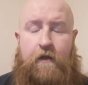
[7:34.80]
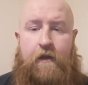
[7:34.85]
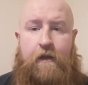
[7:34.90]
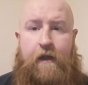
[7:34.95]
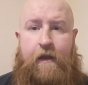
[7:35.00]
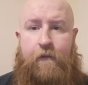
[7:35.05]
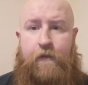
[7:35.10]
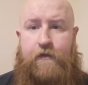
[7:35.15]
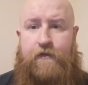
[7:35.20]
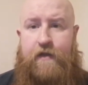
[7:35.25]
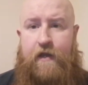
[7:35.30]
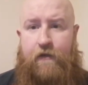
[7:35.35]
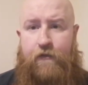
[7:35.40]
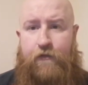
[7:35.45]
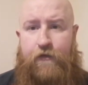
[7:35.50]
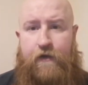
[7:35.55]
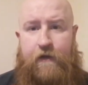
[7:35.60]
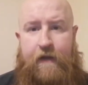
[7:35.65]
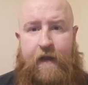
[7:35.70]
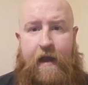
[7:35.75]
It was
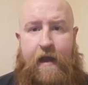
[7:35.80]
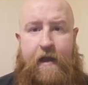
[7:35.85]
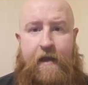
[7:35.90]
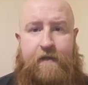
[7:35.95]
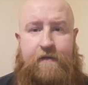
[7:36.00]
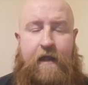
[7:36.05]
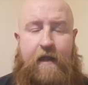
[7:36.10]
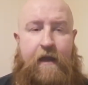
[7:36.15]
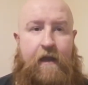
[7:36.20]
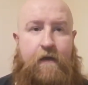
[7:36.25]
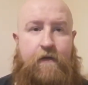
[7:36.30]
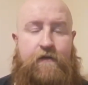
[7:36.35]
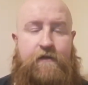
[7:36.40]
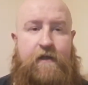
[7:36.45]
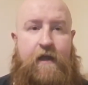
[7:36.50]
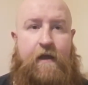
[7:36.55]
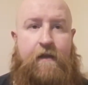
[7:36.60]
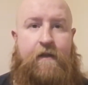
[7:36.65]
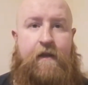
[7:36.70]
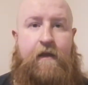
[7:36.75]
different, guys. Like I've
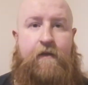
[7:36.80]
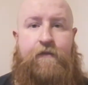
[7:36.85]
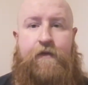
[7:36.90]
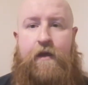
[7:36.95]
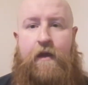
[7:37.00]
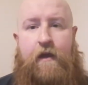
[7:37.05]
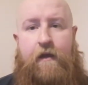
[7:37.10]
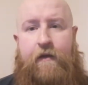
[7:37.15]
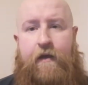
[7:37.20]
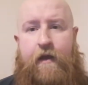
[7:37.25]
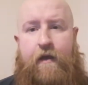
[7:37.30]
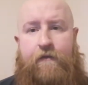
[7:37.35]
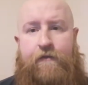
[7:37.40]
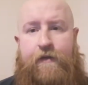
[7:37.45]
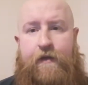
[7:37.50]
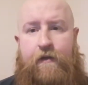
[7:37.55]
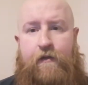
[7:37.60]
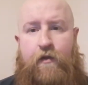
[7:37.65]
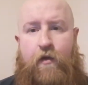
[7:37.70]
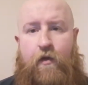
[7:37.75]
said, if you if
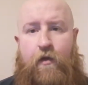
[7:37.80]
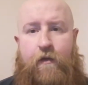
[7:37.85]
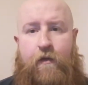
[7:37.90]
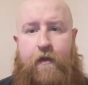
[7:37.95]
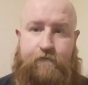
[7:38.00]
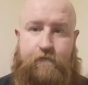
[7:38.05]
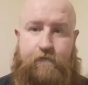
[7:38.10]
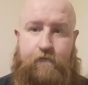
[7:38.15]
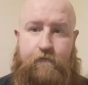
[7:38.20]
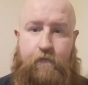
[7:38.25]
you look,